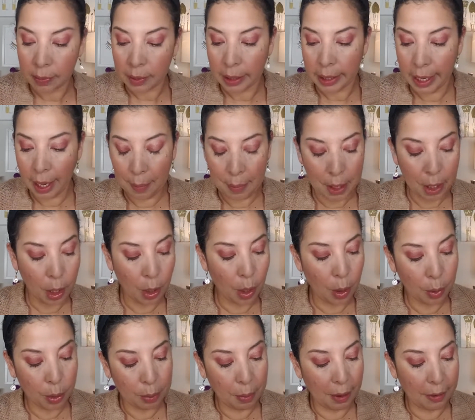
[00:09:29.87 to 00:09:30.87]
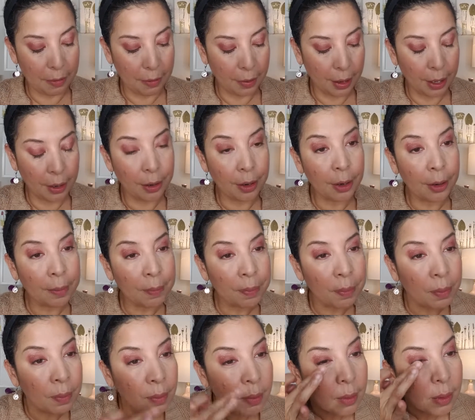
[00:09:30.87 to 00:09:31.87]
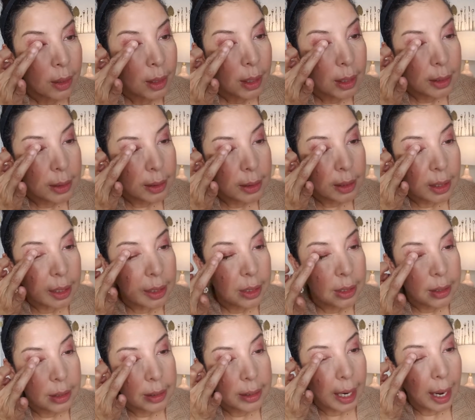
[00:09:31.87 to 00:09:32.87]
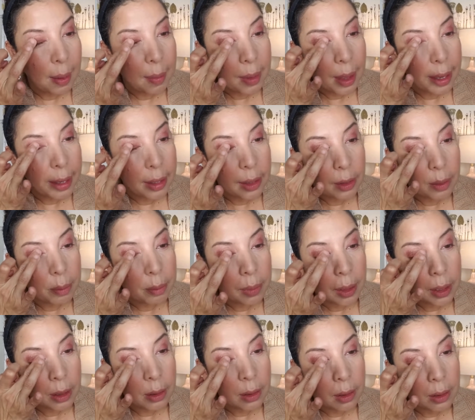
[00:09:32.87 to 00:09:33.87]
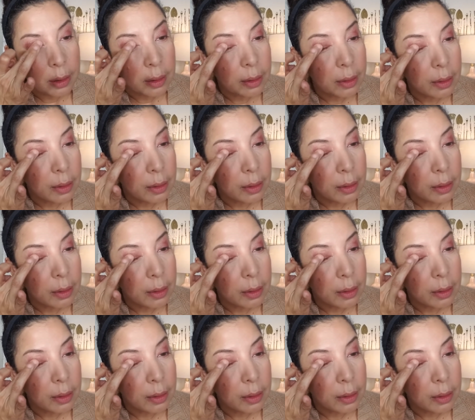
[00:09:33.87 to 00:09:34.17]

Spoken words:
Okay, I'm going to go in with my finger. Just going to dab that in the middle.